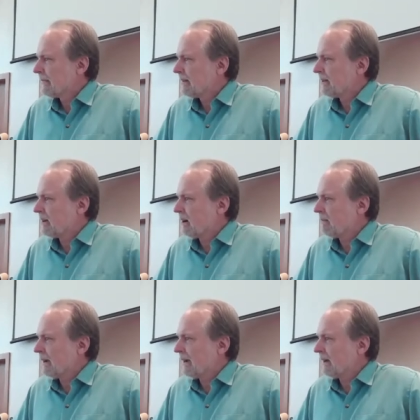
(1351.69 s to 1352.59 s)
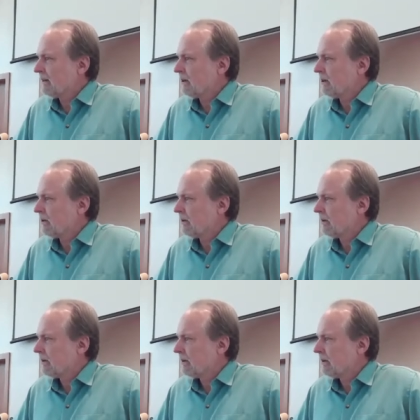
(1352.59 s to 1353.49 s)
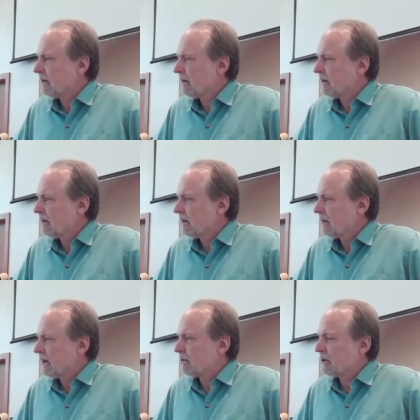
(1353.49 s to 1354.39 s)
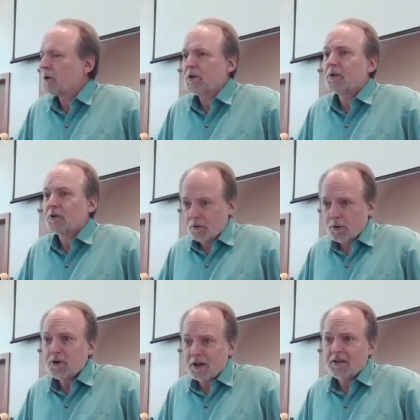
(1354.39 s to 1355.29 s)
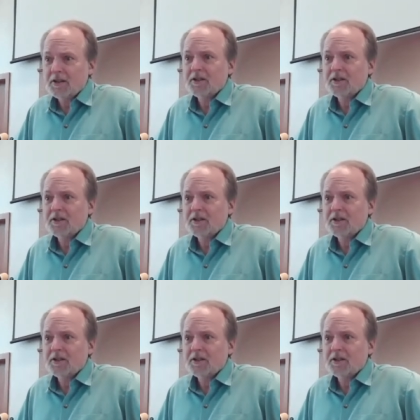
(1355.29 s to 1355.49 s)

the young man who introduced the true Jesus